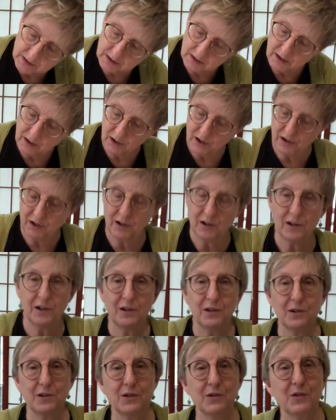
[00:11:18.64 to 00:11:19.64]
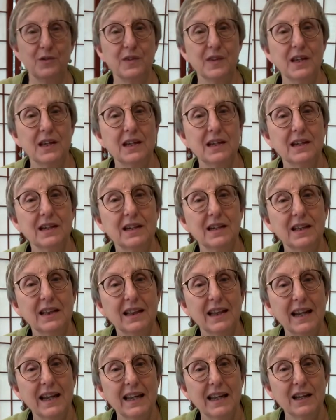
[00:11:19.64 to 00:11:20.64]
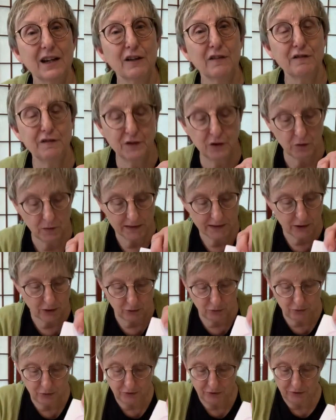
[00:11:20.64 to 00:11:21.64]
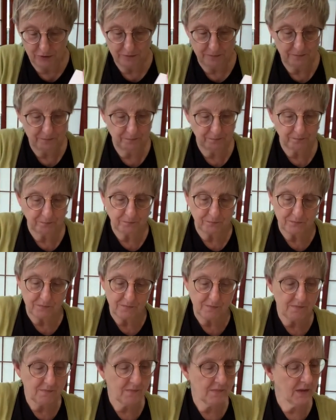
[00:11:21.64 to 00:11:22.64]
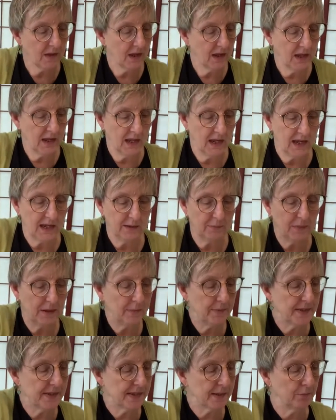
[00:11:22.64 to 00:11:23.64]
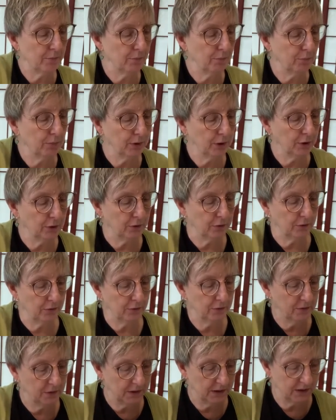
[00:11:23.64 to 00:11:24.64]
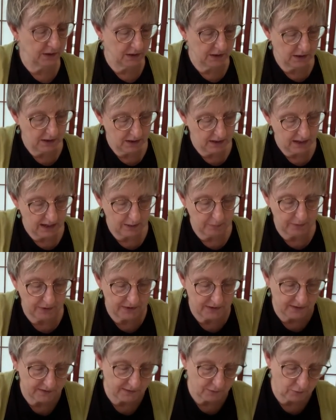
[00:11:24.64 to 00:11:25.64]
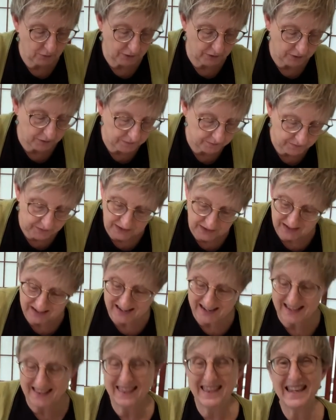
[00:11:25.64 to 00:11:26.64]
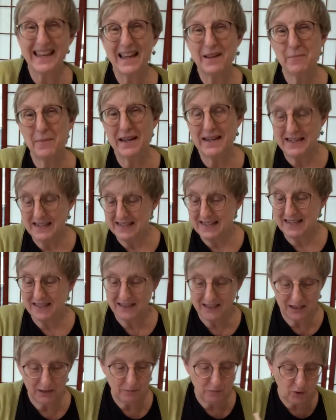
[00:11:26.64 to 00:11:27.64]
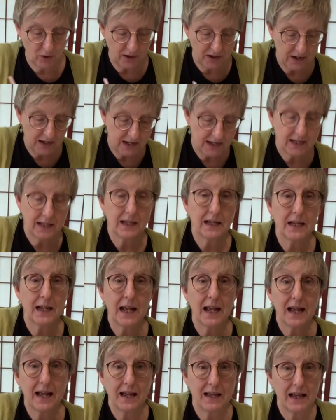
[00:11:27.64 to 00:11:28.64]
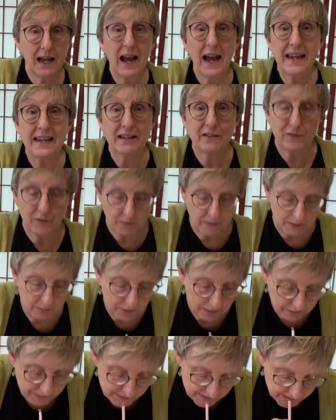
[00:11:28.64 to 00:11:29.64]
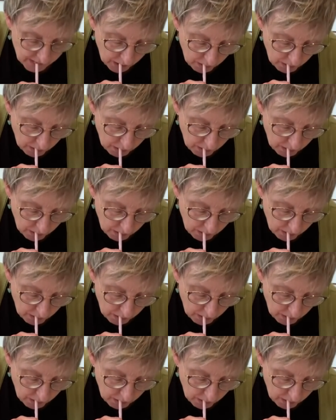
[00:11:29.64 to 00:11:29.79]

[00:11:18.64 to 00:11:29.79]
Oh, you see? Then I get a few on the corner. And maybe some blue up on this corner. I think I might need a little more height for my bubbles.